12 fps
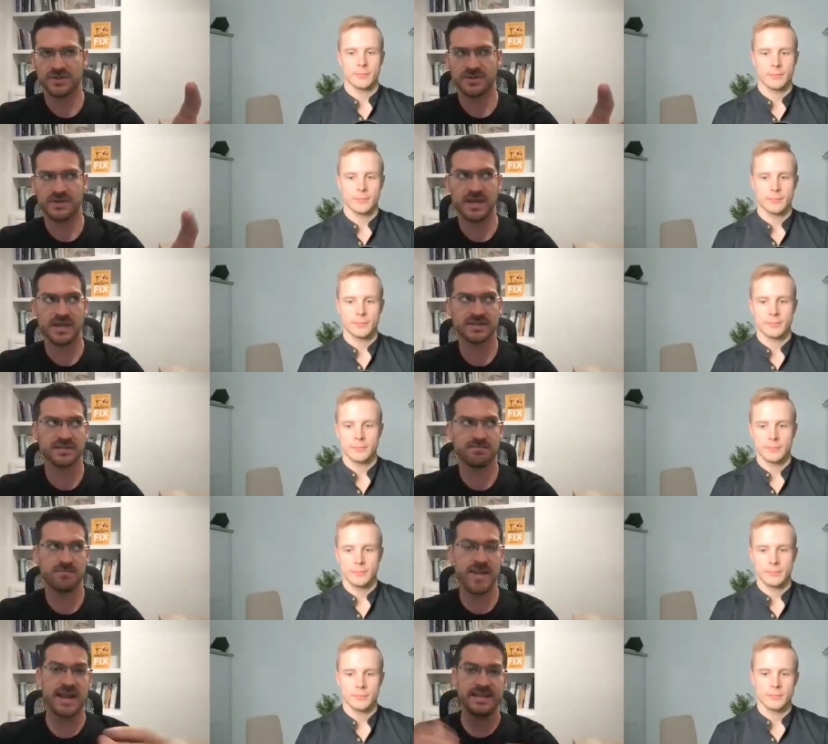Speaker 1: takes
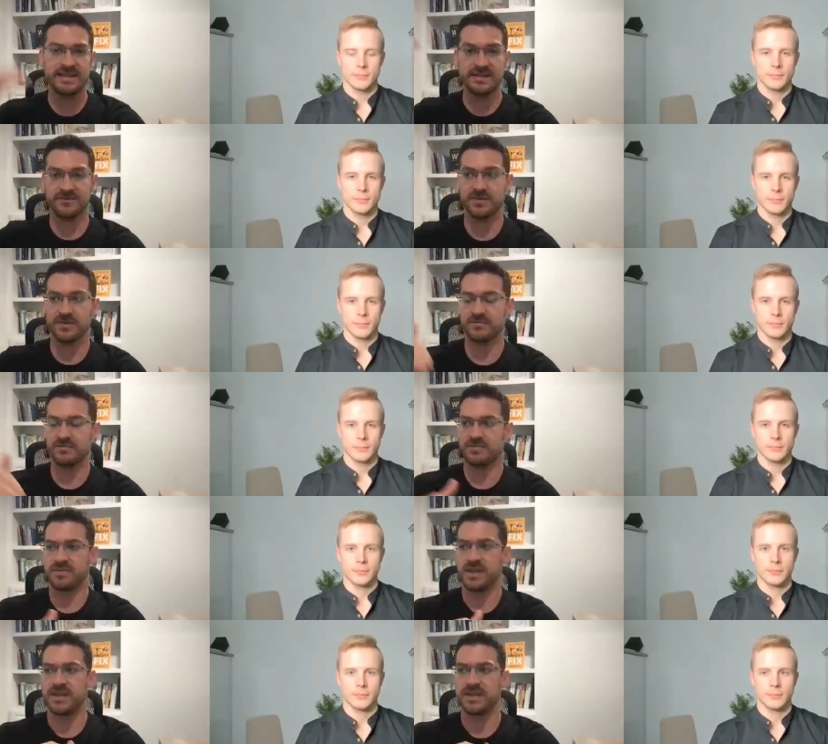many different
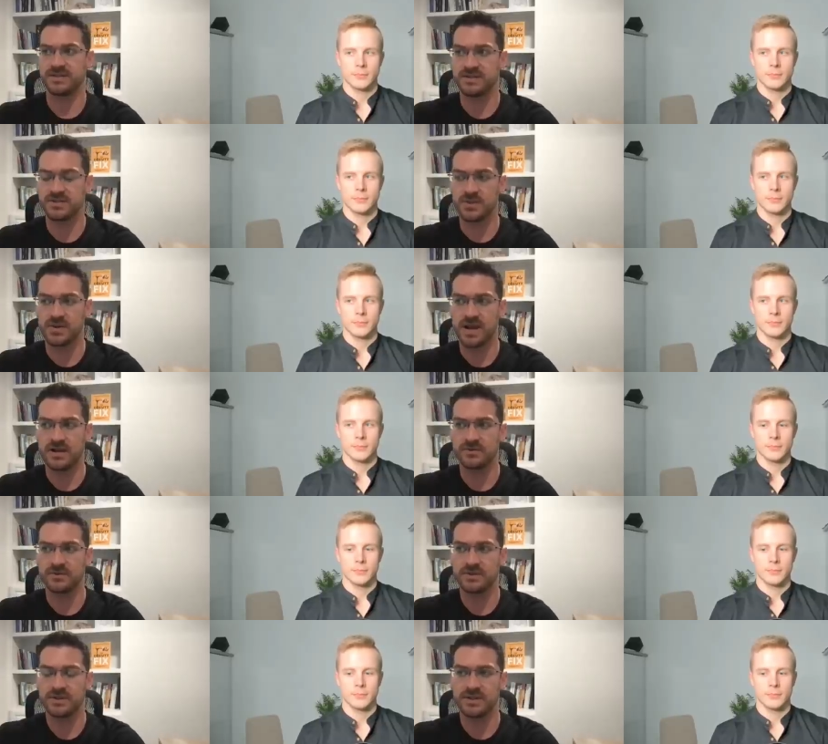things into
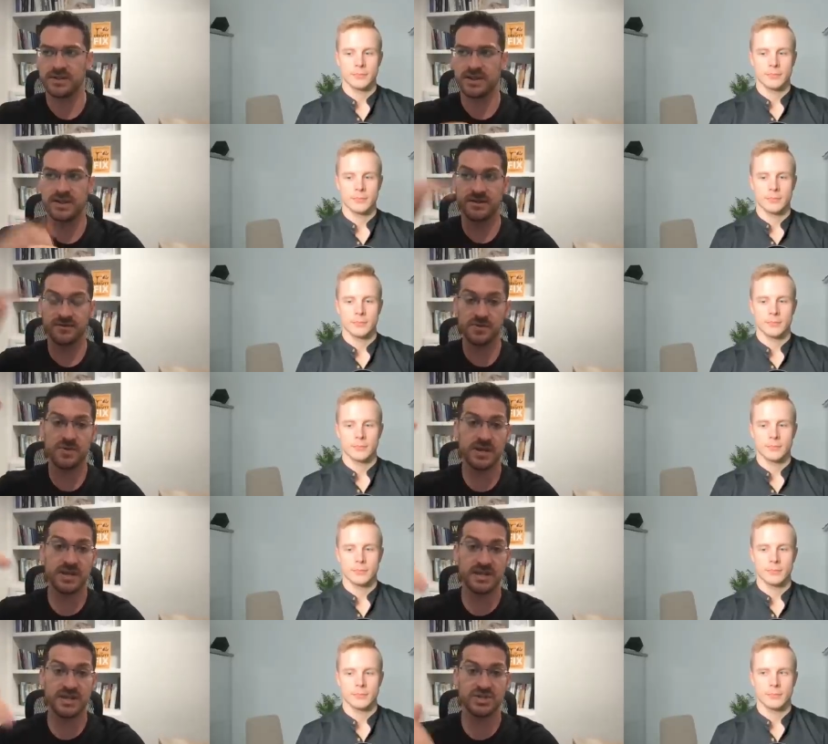account and that if you
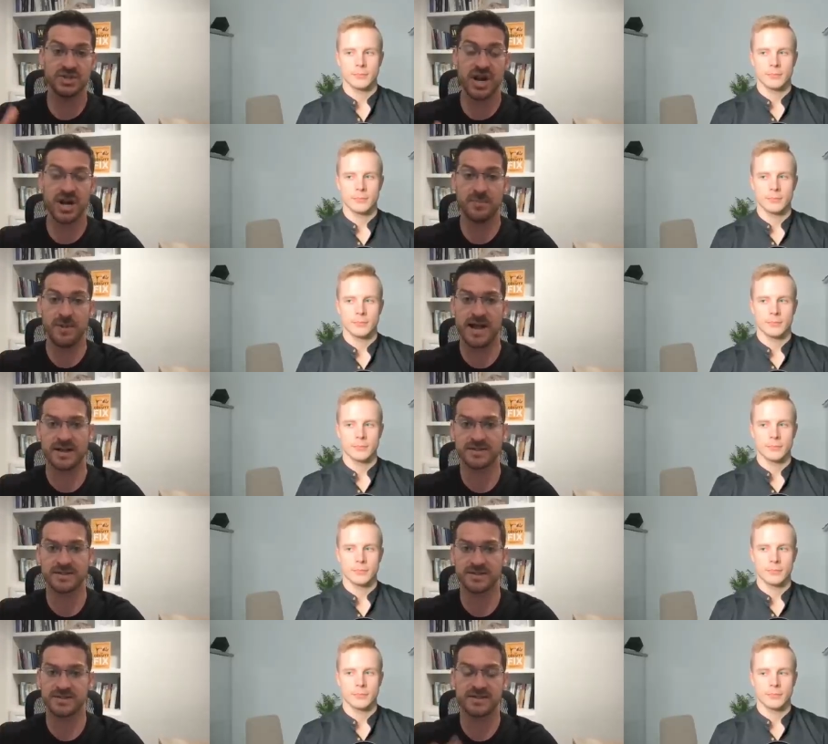hit each checkbox
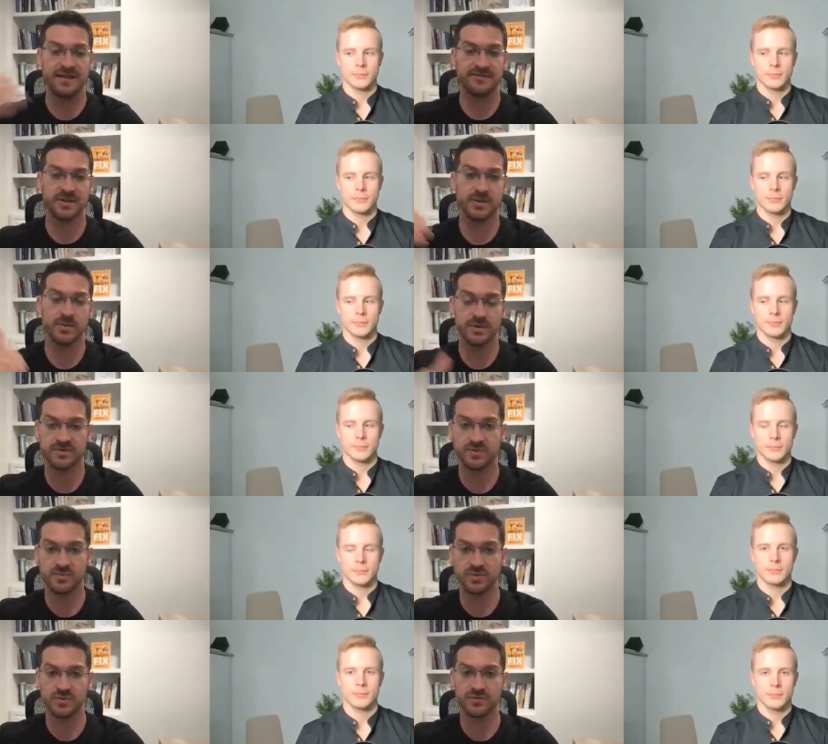it's definitely going to
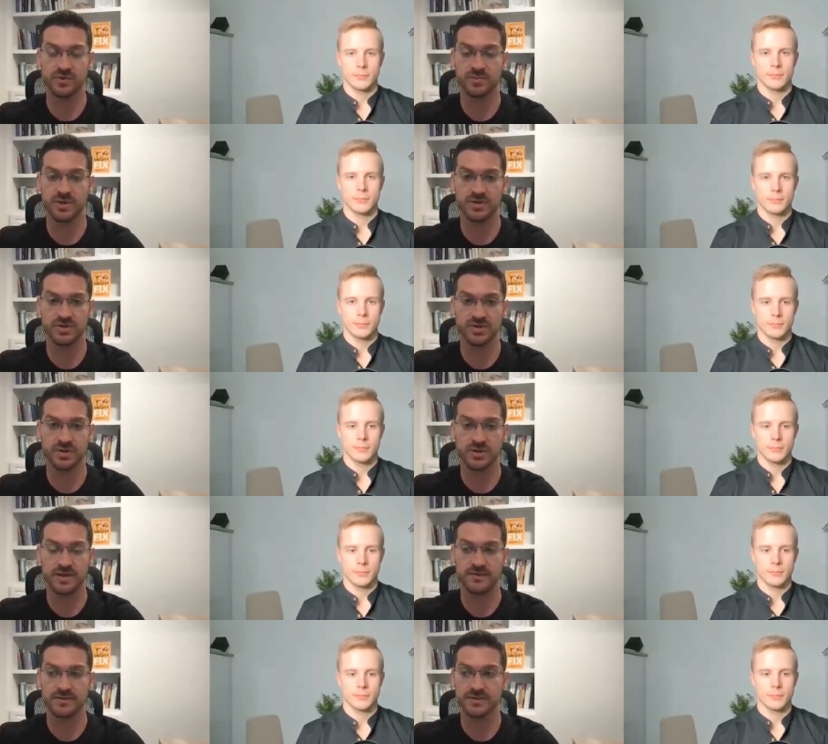improve your blood sugar
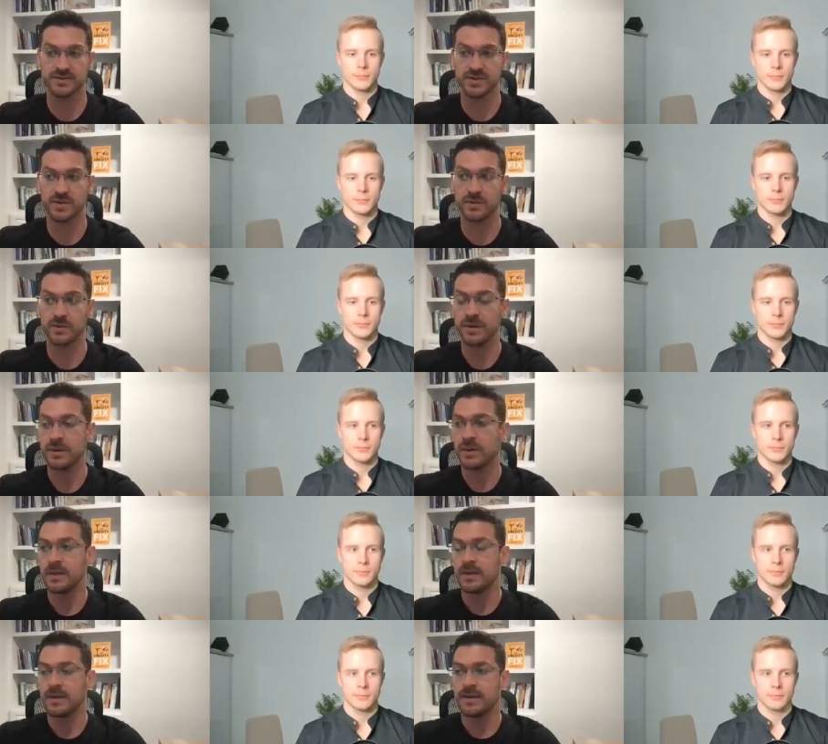levels so
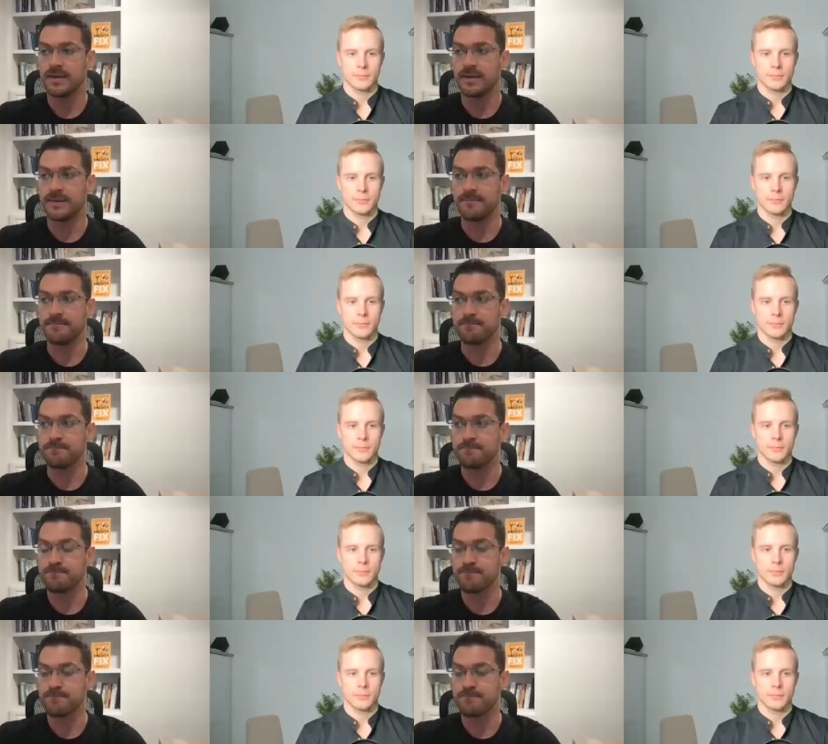um,